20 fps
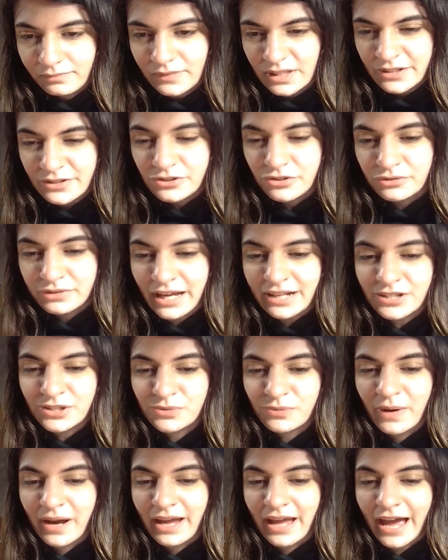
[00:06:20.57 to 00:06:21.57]
So that's
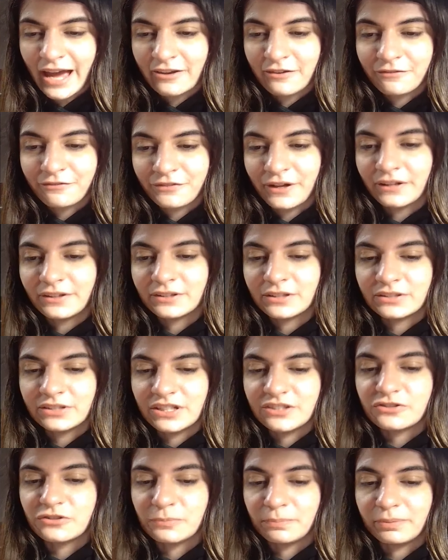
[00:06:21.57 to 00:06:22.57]
why I felt the
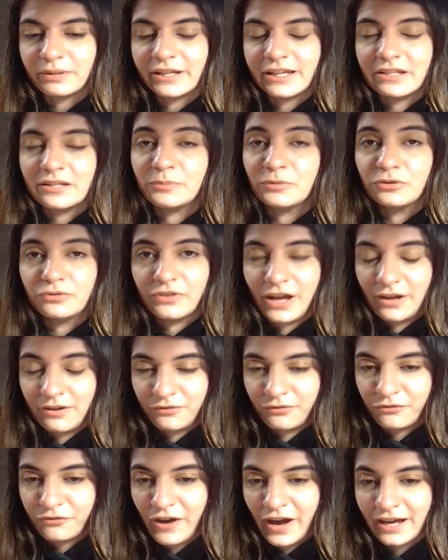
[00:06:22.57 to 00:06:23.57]
need to play the move
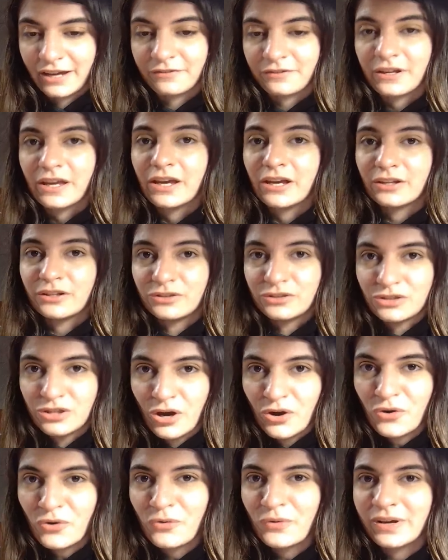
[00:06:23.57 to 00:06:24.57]
f5,
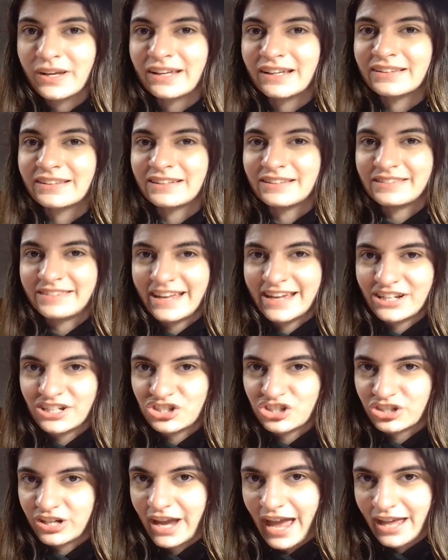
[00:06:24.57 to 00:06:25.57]
knowing the
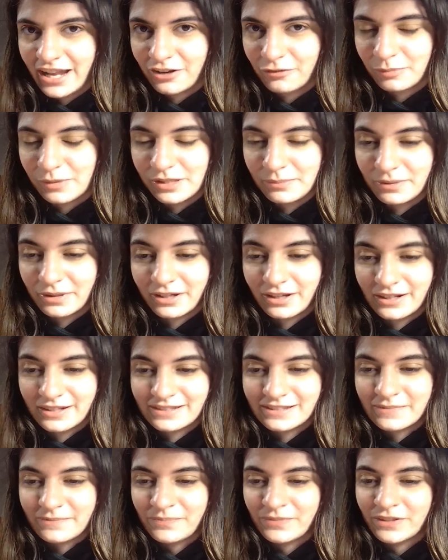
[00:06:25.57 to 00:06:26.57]
danger ahead of me,
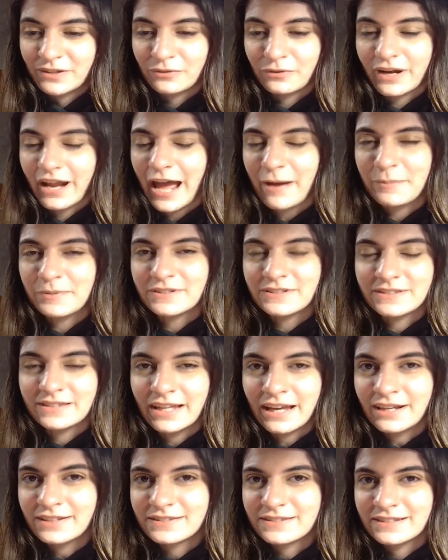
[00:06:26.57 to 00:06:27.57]
because what happens
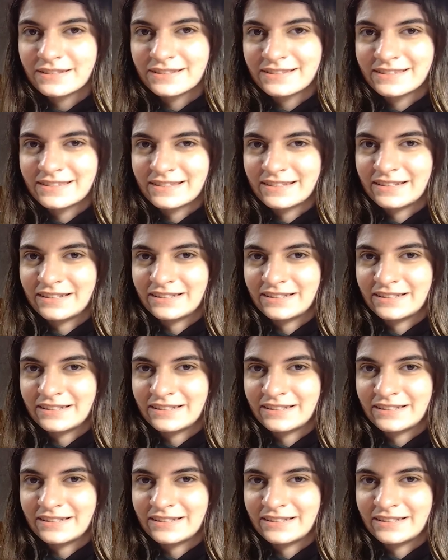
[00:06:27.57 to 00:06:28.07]
next is,